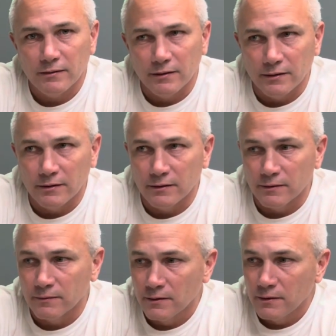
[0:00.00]
And
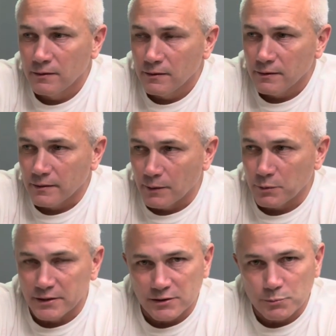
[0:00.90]
that
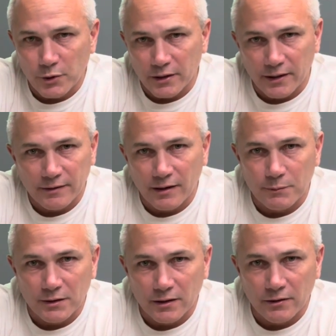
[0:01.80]
place is pretty any time
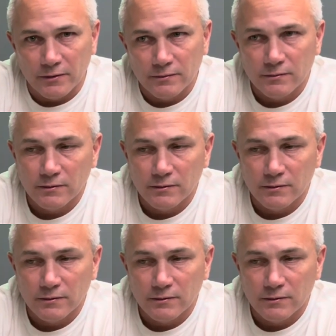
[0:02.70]
of the year.